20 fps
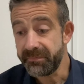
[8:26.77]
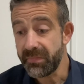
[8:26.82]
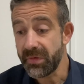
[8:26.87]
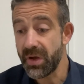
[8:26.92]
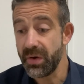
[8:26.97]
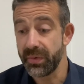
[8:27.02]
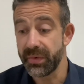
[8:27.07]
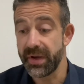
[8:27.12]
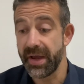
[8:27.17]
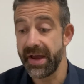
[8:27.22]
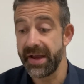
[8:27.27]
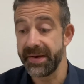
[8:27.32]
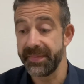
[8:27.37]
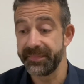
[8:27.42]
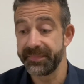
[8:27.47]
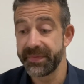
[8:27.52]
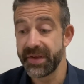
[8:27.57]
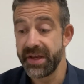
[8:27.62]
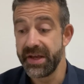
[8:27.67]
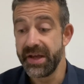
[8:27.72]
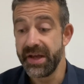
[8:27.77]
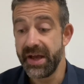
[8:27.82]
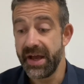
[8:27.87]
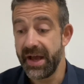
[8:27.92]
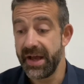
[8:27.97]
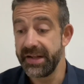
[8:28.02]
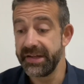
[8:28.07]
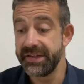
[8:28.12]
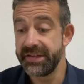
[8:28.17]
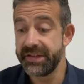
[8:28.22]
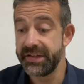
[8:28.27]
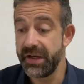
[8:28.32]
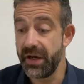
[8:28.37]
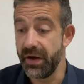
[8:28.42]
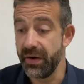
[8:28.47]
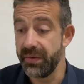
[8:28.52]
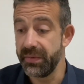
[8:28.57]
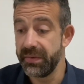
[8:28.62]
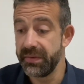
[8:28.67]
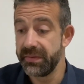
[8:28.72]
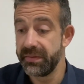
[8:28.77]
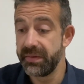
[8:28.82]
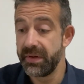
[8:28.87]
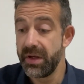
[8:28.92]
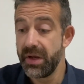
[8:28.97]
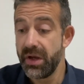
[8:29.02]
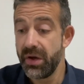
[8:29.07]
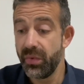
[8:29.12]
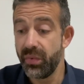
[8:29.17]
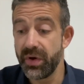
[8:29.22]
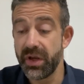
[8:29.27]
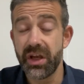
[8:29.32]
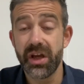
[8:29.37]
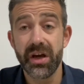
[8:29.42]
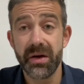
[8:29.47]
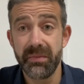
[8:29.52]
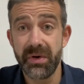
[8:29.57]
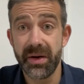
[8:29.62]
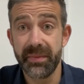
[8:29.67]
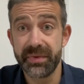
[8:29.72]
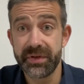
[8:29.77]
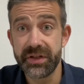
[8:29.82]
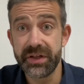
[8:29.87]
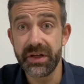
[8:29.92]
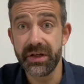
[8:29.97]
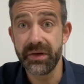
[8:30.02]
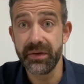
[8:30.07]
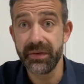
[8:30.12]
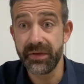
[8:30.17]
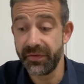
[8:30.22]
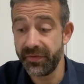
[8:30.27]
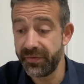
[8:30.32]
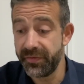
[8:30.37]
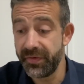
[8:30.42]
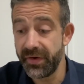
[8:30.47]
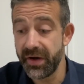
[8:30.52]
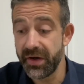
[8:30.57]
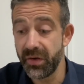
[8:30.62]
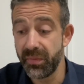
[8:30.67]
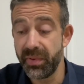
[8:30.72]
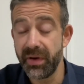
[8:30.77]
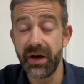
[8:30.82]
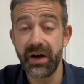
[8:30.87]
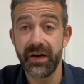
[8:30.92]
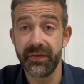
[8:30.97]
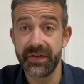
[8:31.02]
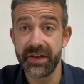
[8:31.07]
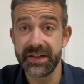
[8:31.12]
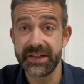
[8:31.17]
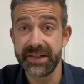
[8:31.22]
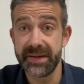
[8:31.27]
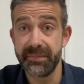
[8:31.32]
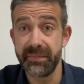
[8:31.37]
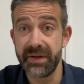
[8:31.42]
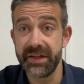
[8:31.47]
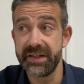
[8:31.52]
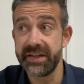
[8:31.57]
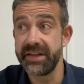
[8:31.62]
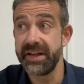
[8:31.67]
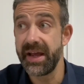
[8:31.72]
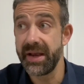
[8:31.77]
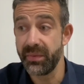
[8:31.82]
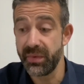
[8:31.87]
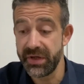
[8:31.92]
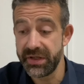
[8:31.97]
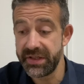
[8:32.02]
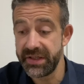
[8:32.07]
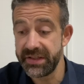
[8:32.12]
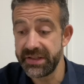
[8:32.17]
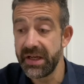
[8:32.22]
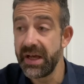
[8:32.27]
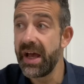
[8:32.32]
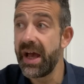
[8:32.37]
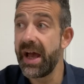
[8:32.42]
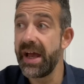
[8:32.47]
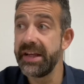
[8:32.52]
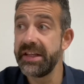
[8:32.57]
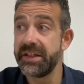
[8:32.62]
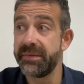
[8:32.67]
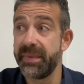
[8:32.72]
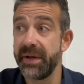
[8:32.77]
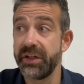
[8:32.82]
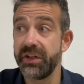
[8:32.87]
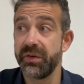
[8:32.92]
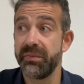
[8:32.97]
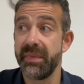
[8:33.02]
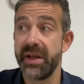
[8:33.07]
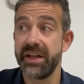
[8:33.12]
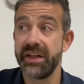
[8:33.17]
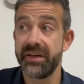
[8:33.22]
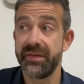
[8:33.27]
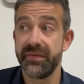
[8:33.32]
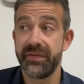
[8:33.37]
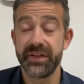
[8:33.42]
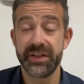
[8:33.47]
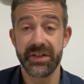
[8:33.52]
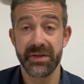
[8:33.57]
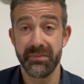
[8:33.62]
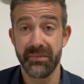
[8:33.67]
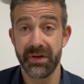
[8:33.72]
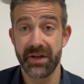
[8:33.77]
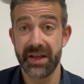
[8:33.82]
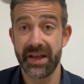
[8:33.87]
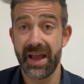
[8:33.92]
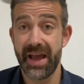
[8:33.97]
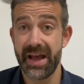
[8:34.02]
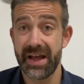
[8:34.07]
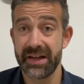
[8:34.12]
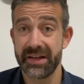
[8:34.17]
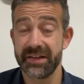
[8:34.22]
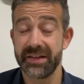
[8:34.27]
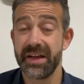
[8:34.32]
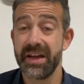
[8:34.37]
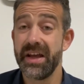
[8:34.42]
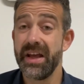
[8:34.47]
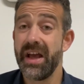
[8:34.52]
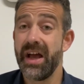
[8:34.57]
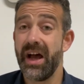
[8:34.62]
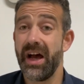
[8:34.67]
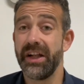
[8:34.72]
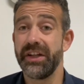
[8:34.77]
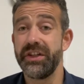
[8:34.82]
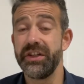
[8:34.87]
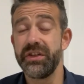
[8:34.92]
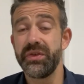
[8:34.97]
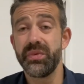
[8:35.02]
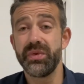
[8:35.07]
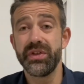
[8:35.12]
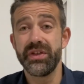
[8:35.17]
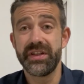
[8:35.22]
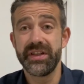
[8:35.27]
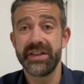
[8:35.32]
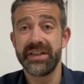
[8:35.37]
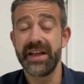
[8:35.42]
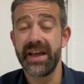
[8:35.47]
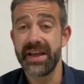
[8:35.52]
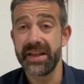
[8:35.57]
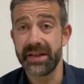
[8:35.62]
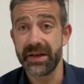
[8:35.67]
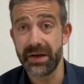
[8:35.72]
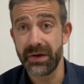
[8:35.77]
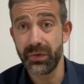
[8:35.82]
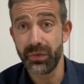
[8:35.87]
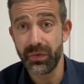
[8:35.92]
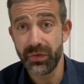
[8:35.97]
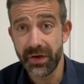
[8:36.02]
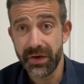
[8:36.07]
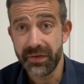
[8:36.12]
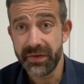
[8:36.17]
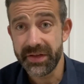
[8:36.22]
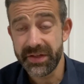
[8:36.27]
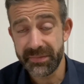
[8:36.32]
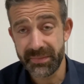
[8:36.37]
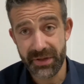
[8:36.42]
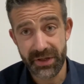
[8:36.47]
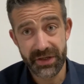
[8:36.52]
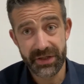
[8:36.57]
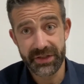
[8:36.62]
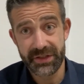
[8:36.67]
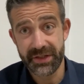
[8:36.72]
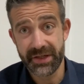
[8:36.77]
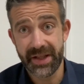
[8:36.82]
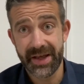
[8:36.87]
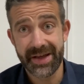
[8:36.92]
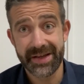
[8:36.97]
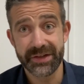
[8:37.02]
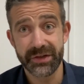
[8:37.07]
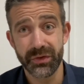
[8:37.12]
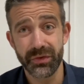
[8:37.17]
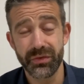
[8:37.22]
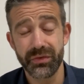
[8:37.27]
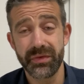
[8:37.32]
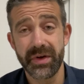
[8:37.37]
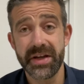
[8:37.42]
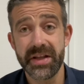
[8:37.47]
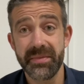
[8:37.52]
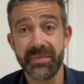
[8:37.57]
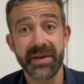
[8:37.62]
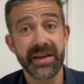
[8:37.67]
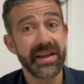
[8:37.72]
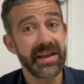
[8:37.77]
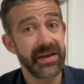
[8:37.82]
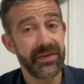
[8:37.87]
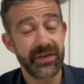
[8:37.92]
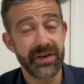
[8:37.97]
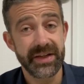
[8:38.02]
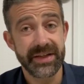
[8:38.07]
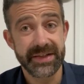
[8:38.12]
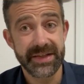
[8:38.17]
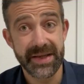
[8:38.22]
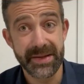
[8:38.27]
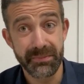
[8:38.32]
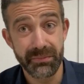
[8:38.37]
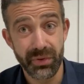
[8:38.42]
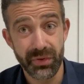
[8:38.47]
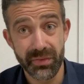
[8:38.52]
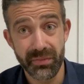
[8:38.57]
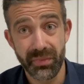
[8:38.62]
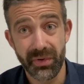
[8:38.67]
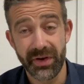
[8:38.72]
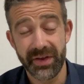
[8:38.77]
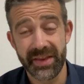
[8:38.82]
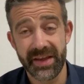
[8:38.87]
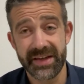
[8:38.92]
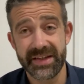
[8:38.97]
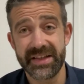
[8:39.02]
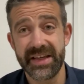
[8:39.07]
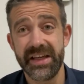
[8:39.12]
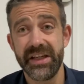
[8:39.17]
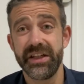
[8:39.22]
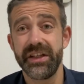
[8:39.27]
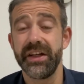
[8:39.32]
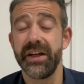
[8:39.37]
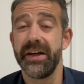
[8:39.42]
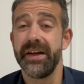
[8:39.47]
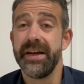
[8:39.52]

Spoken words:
Okay, and so we come up to the final part of the assembly today, which is a special mention for somebody. And I just want to say that although this person has already been given a team point by their teacher,